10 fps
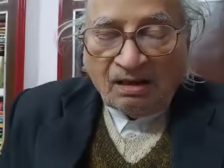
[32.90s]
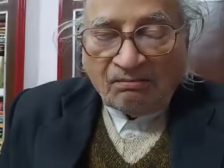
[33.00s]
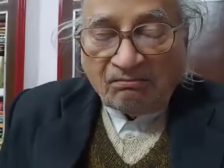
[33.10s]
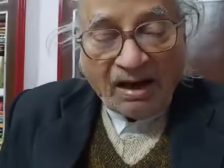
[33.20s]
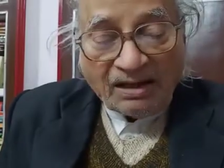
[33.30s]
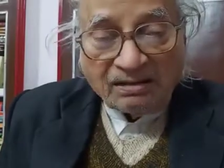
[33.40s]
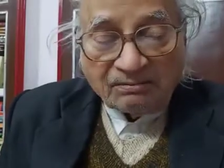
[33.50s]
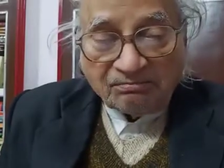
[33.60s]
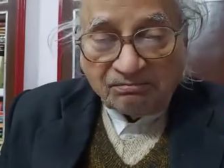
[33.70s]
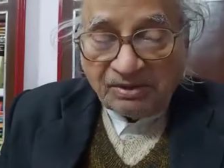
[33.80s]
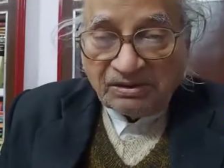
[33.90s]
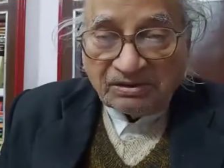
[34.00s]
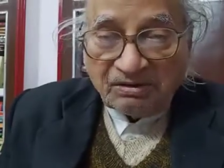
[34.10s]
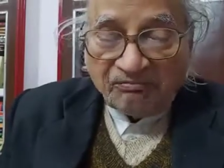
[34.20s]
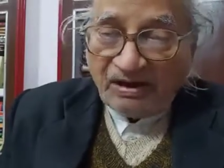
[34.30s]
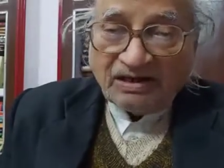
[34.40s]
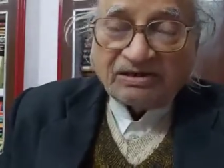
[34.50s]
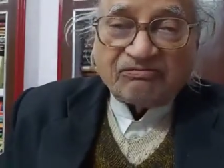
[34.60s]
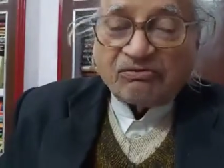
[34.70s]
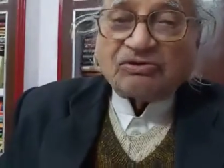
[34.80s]
Mind being the faculty
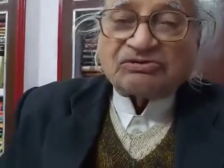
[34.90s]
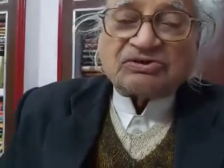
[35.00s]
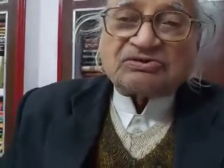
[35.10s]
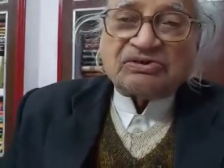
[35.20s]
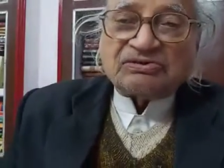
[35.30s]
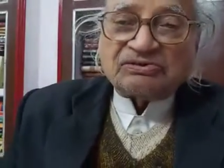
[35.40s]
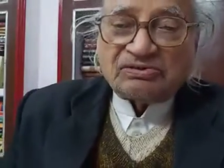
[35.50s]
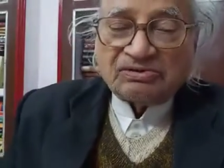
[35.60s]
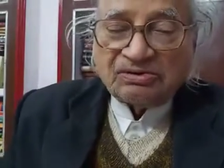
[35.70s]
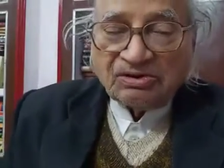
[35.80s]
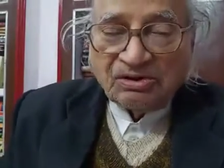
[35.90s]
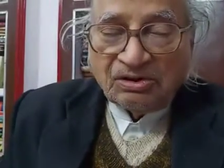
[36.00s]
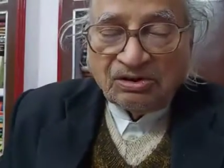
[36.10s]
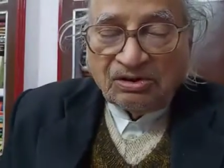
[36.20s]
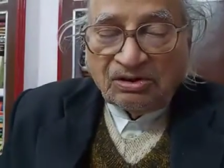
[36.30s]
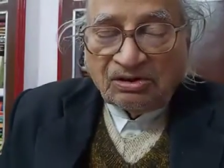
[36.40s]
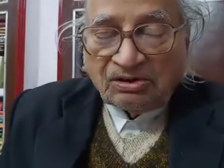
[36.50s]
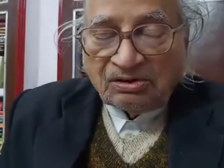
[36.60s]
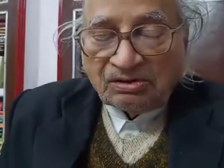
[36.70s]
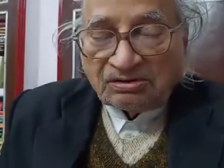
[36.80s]
of consciousness,
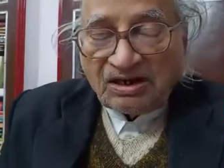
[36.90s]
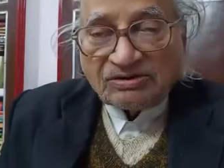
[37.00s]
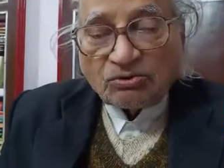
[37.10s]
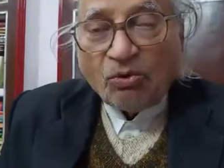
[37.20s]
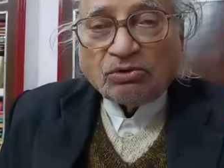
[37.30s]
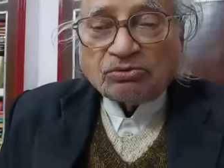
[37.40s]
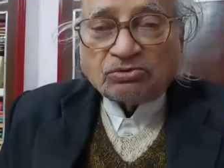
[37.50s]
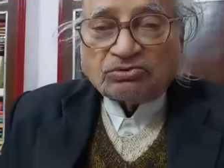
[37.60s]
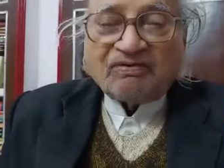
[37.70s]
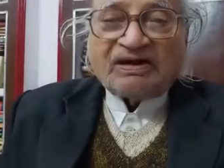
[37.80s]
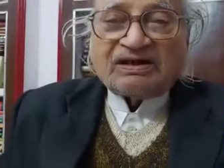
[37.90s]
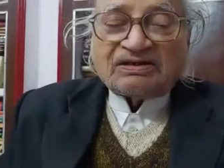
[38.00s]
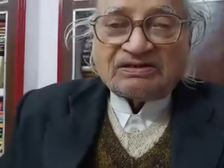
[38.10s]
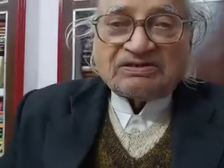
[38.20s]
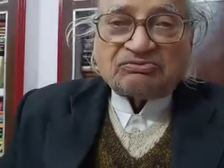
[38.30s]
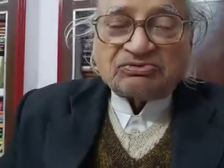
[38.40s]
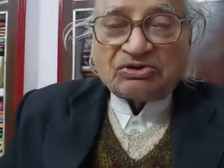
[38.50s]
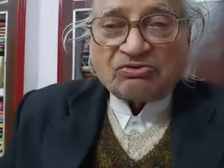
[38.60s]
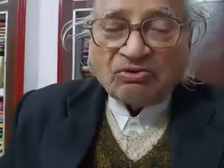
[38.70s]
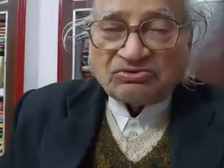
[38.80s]
it has all those faculties which the
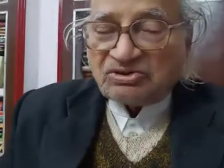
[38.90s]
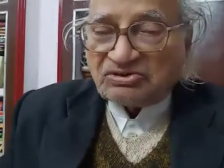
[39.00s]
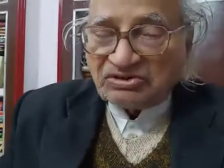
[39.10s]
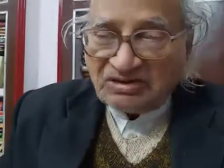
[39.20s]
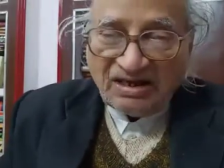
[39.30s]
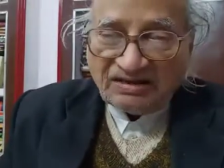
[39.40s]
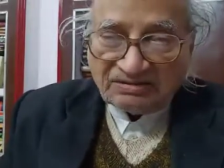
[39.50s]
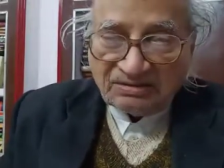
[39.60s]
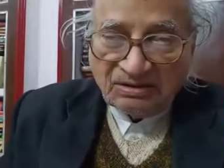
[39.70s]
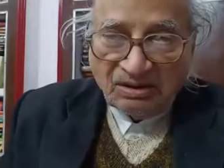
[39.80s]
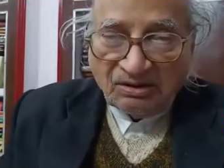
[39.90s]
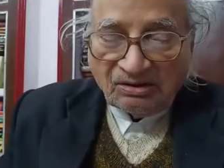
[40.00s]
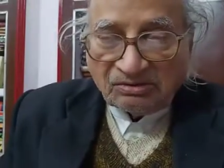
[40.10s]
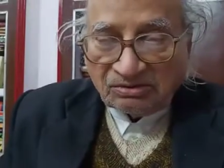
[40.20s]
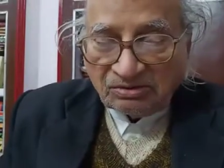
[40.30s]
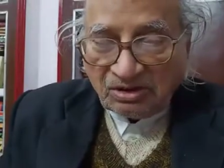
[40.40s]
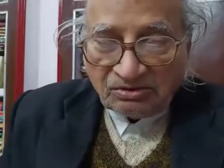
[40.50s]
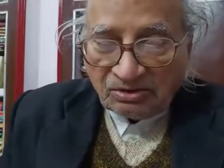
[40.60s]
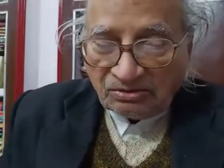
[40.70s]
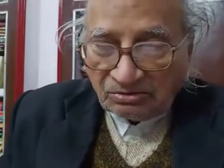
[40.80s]
consciousness has. And the
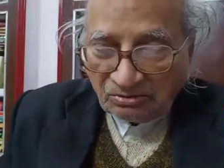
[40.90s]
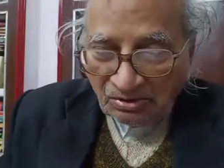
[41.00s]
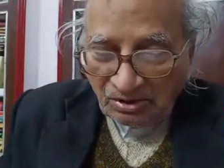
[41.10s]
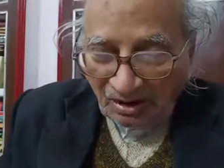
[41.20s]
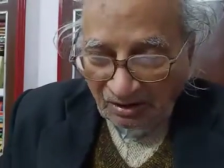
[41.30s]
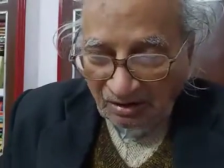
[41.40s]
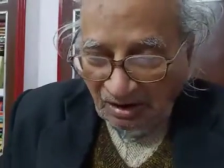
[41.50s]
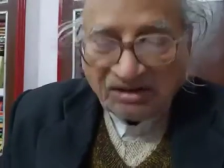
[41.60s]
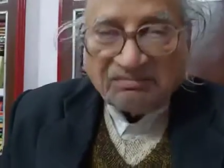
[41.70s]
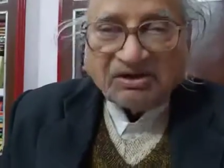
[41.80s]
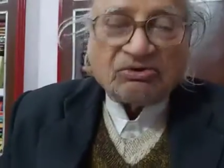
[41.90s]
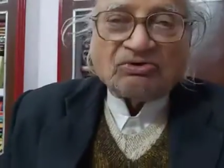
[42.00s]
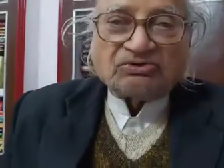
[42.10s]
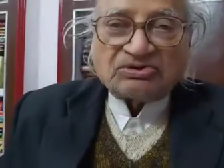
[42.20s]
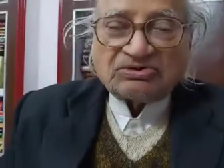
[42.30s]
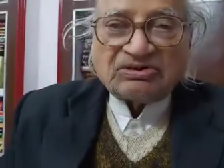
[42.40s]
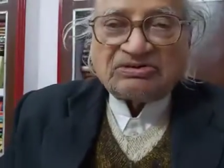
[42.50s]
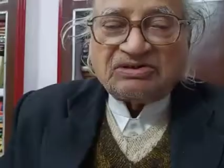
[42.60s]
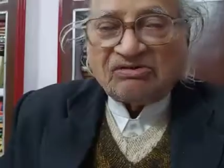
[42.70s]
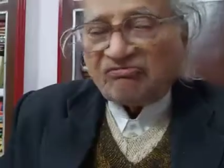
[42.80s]
ultimate consciousness,
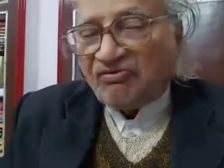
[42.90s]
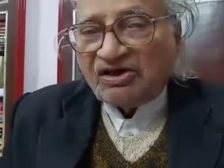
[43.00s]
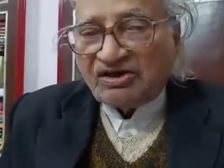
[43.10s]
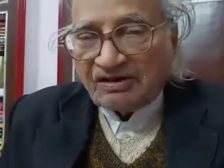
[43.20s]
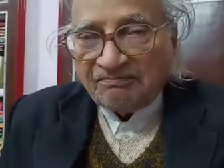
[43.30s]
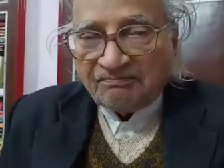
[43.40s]
the infinity,